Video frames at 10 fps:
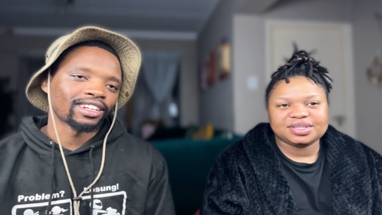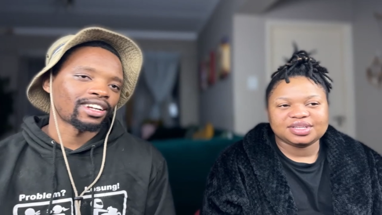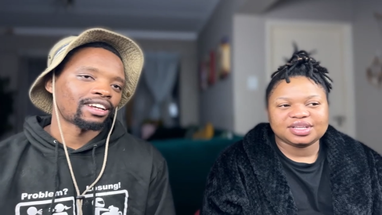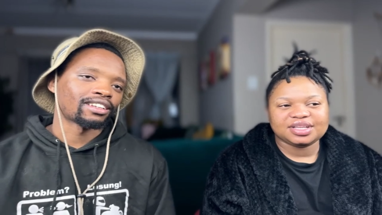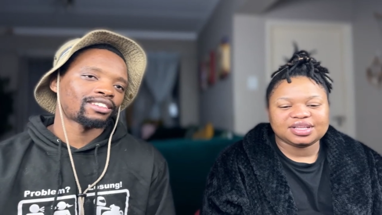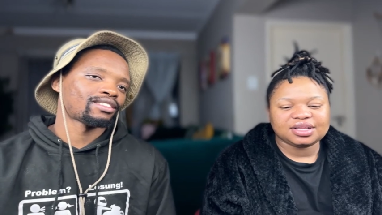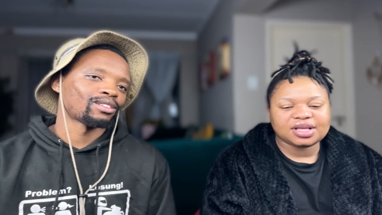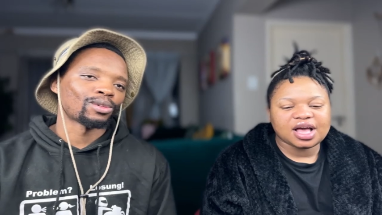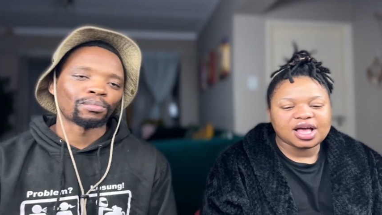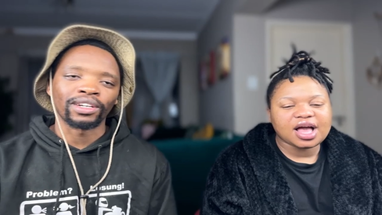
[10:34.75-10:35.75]
Speaker 1: like
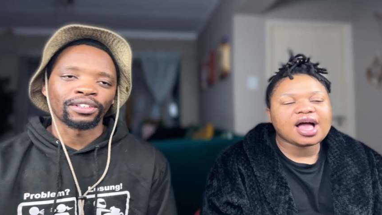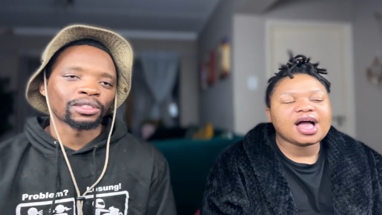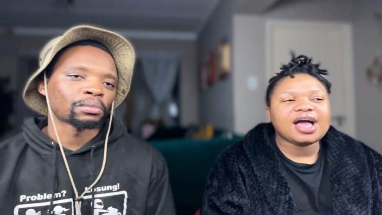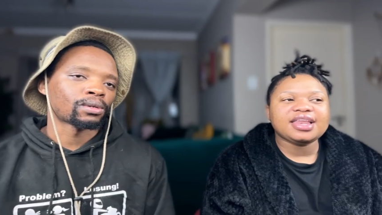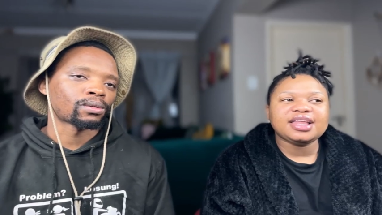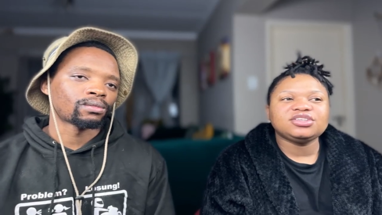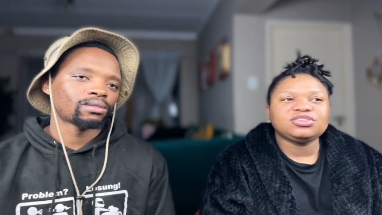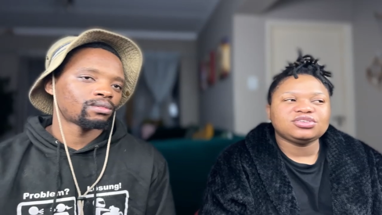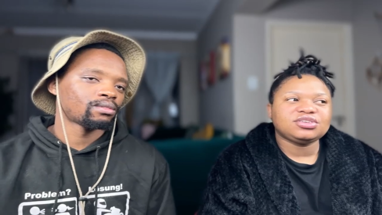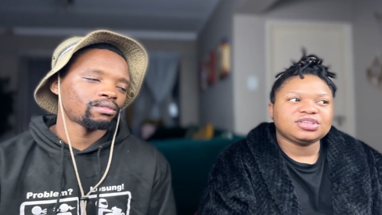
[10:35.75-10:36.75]
single parents.
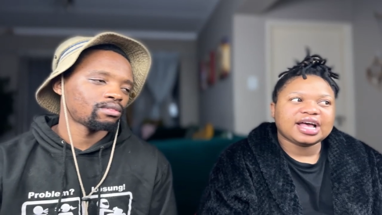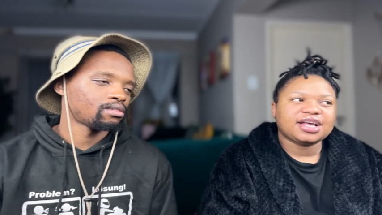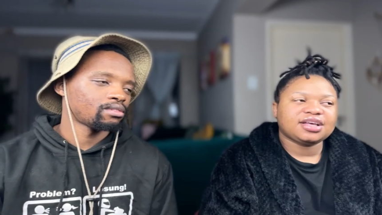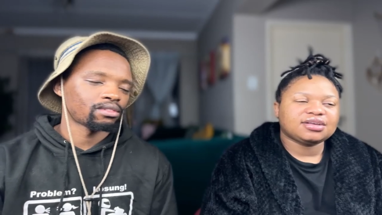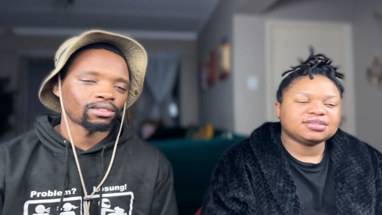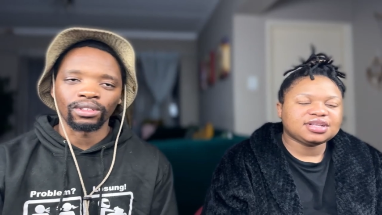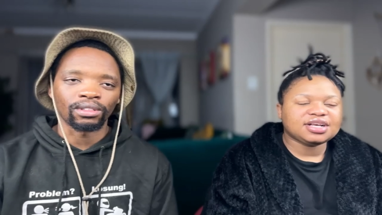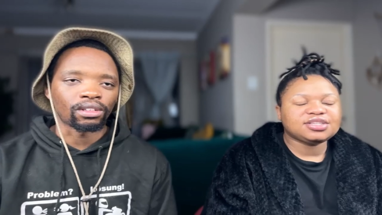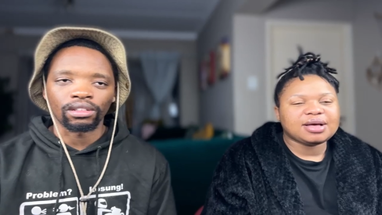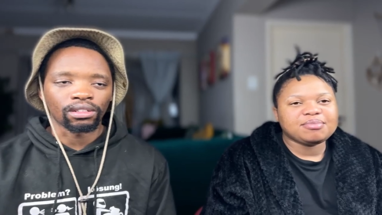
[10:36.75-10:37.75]
Speaker 2: Unless you like, you
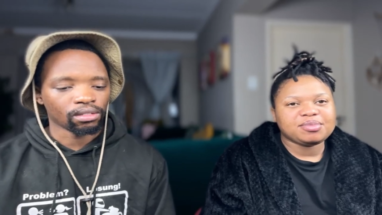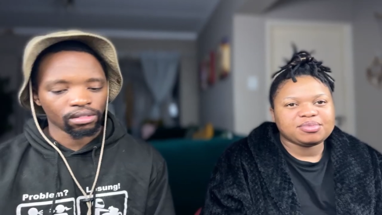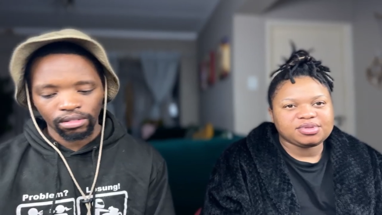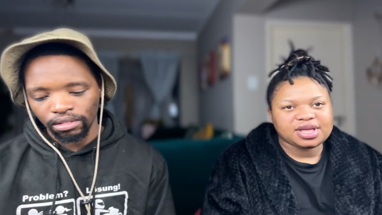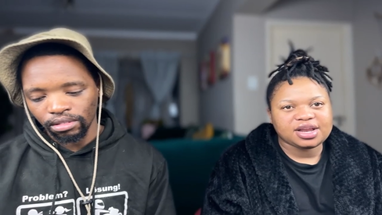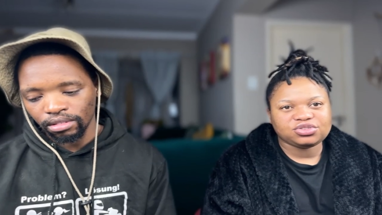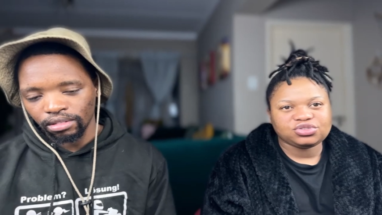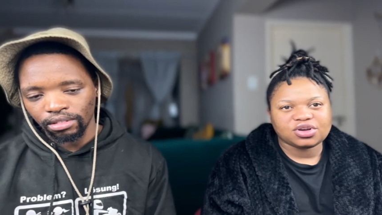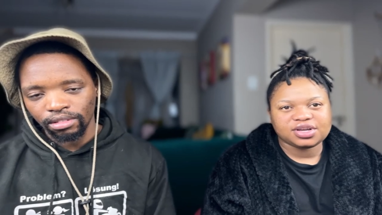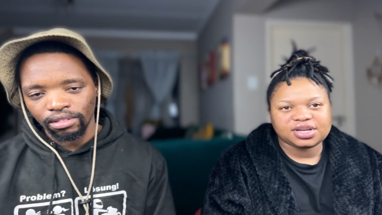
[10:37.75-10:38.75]
there's some people that are
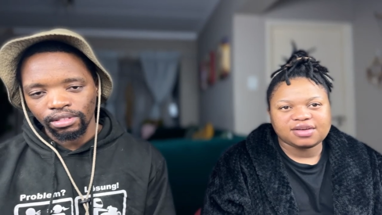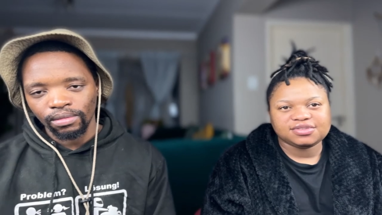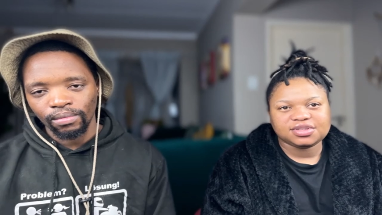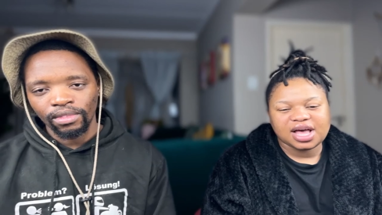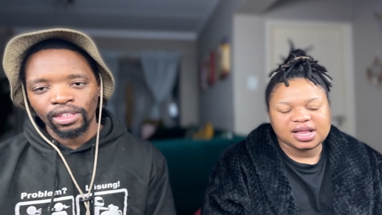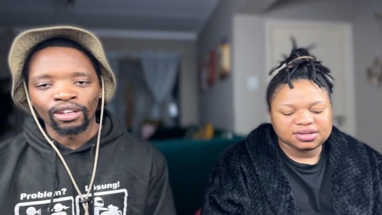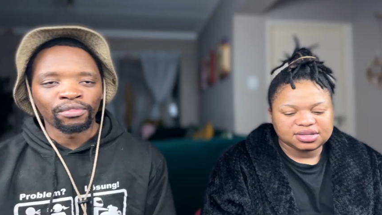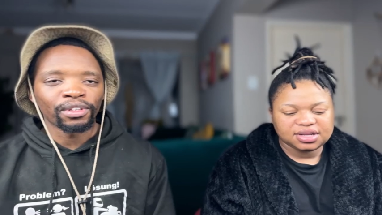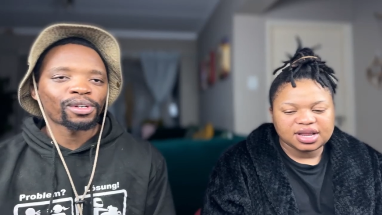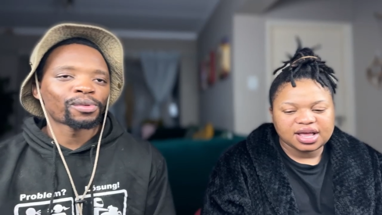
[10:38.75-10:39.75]
strong enough to handle. There are
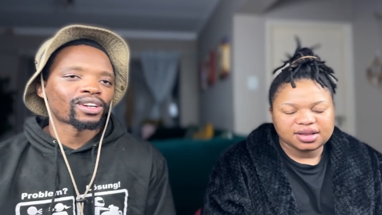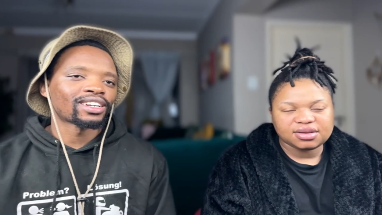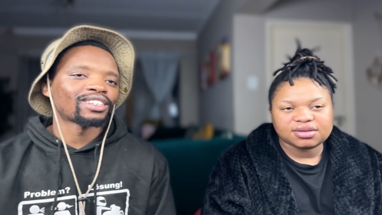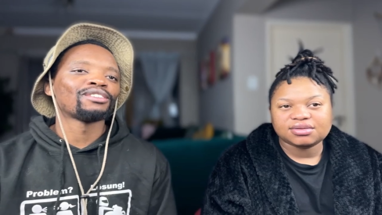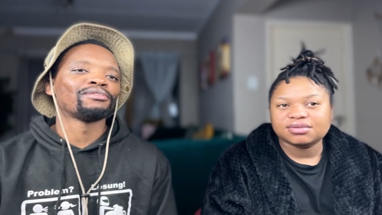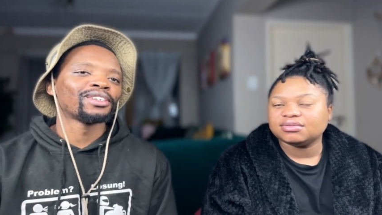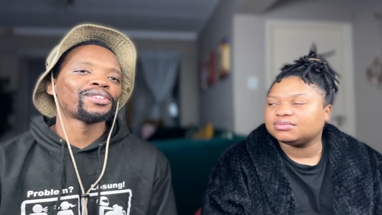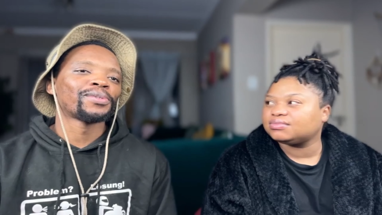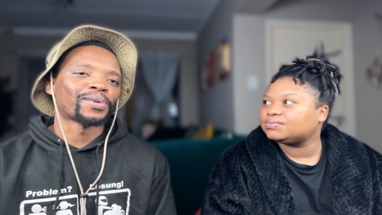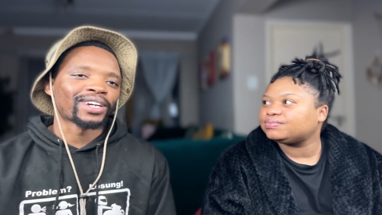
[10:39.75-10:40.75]
Speaker 1: very rare. There are very
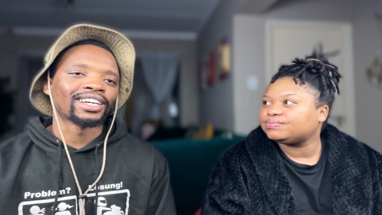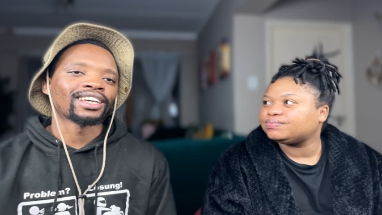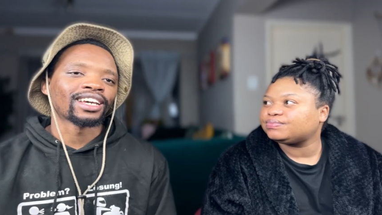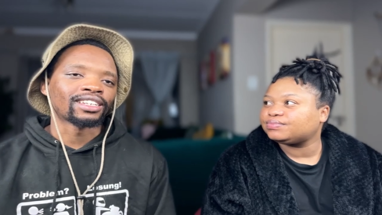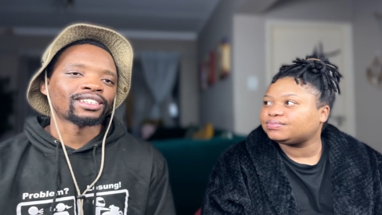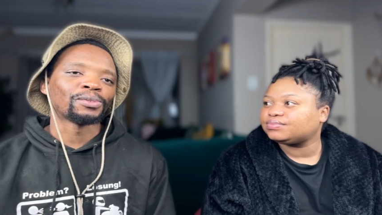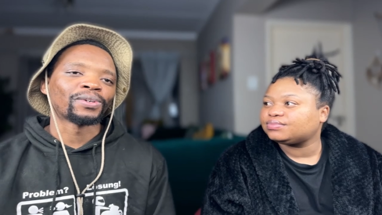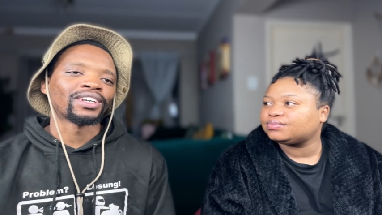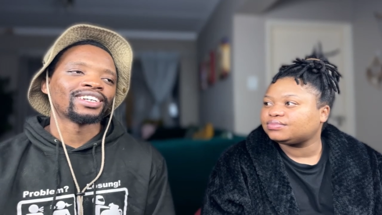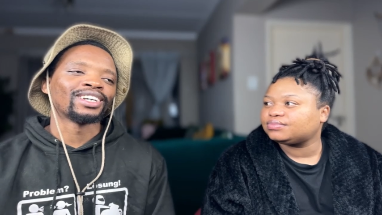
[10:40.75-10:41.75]
rare cases
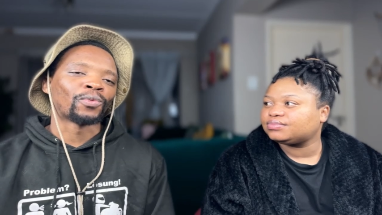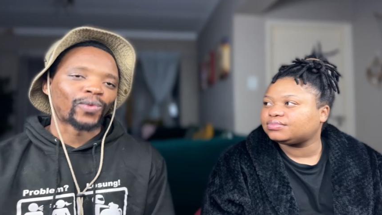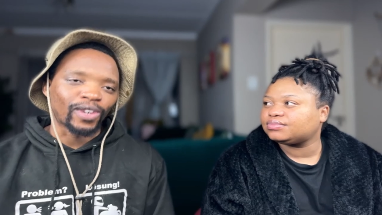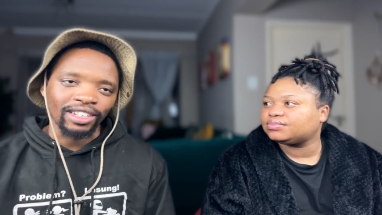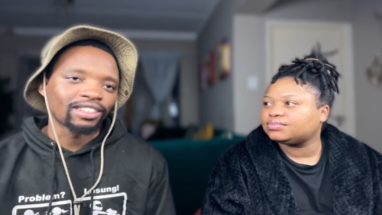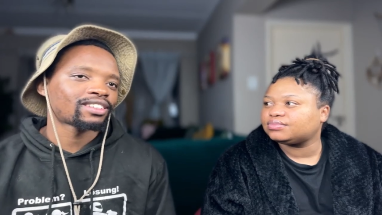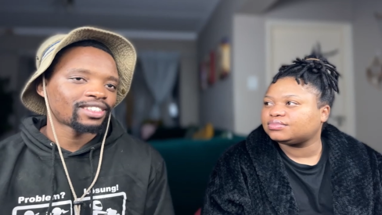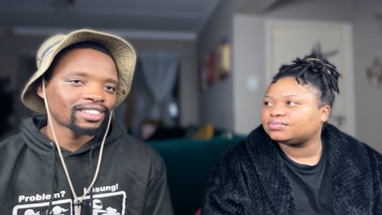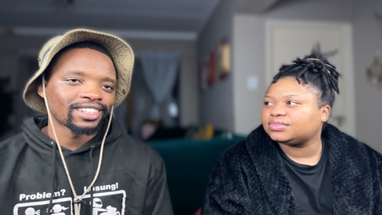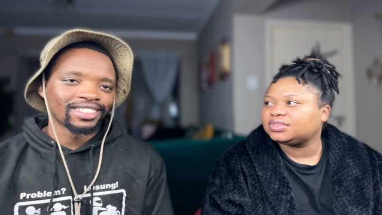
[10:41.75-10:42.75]
where it works
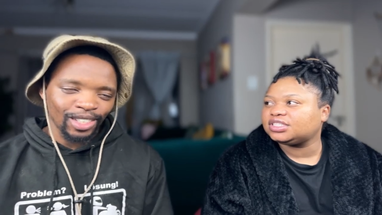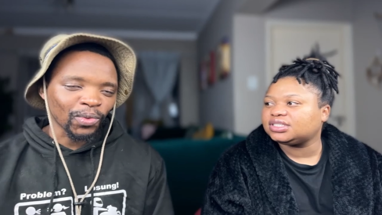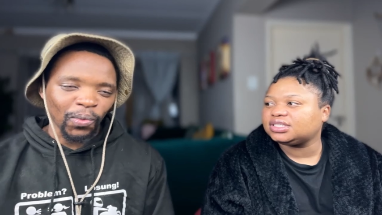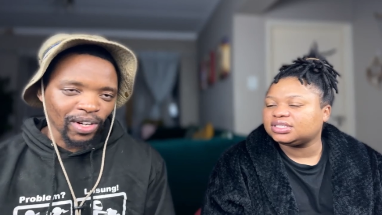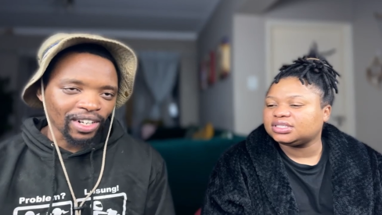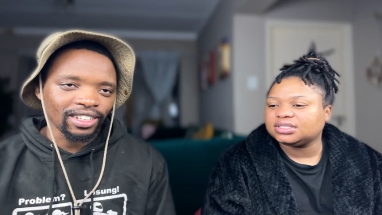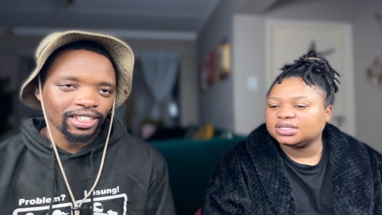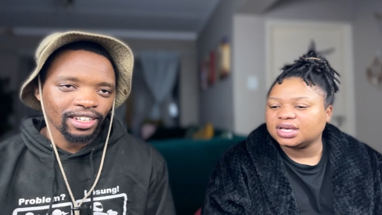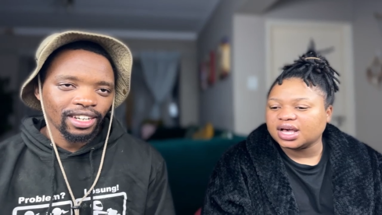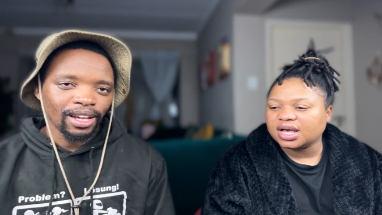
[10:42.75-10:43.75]
it just works.
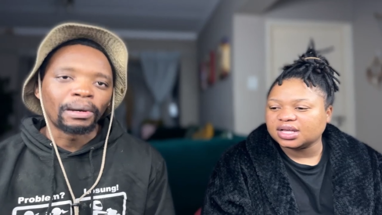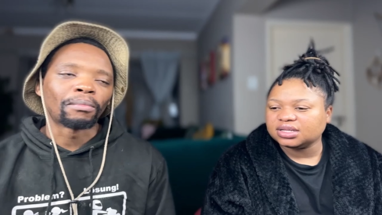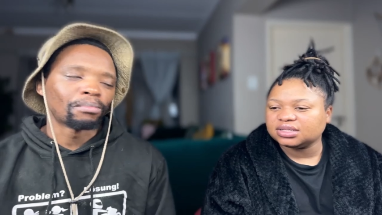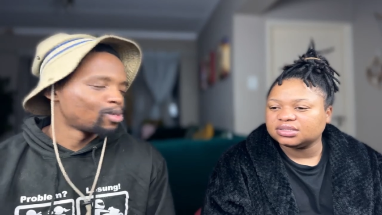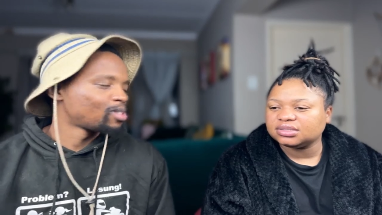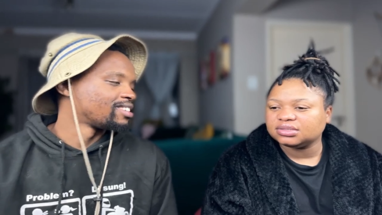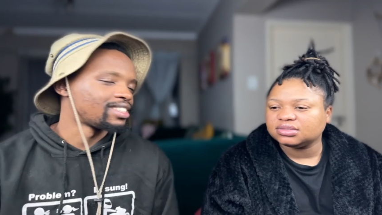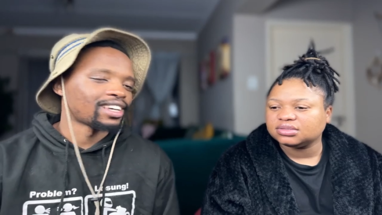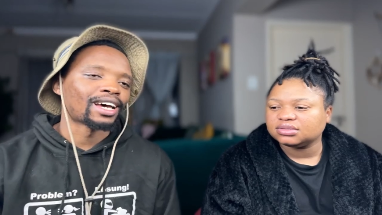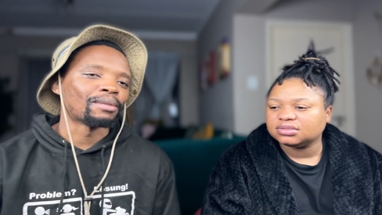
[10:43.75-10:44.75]
Yeah. But most of the
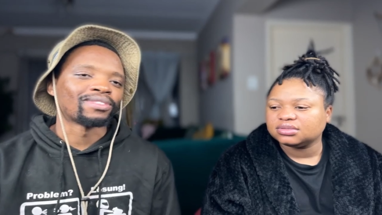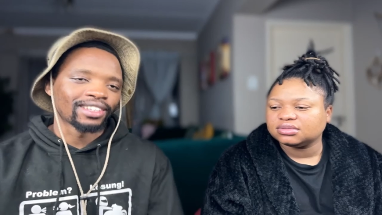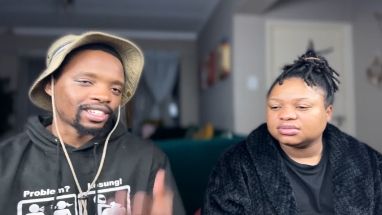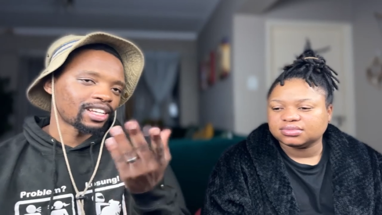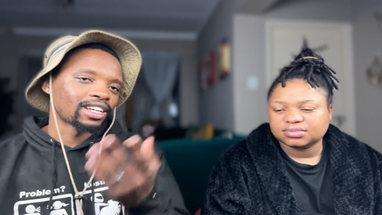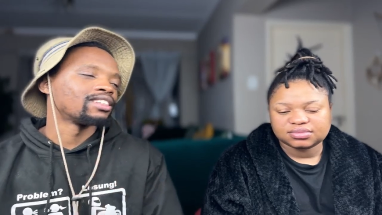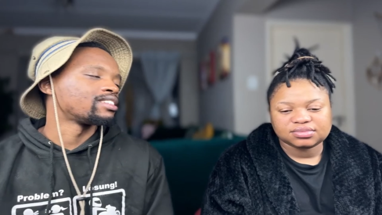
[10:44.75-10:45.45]
time, things like this